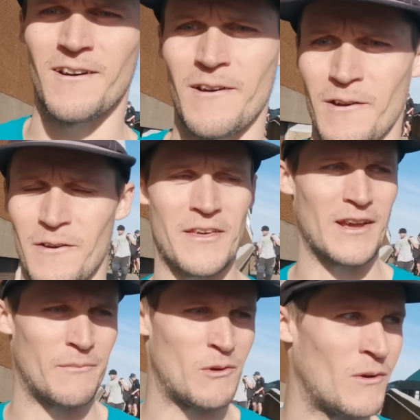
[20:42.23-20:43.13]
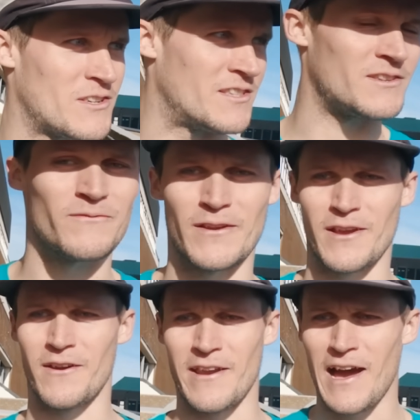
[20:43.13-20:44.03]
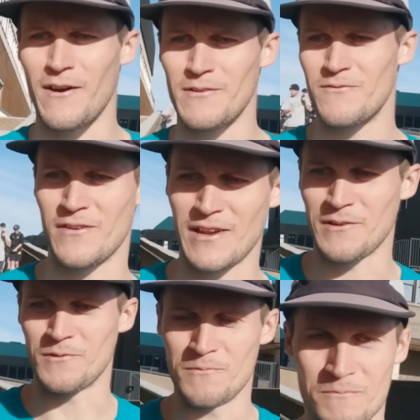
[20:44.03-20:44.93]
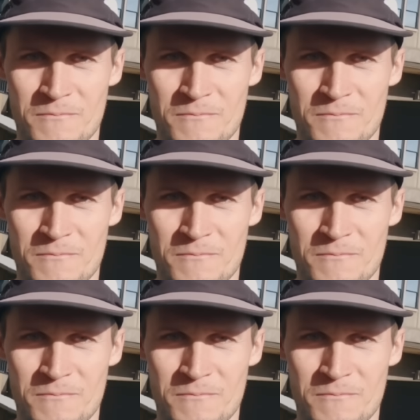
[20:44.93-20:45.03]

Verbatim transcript: Oh, they're going to be watching this video now and feeling all,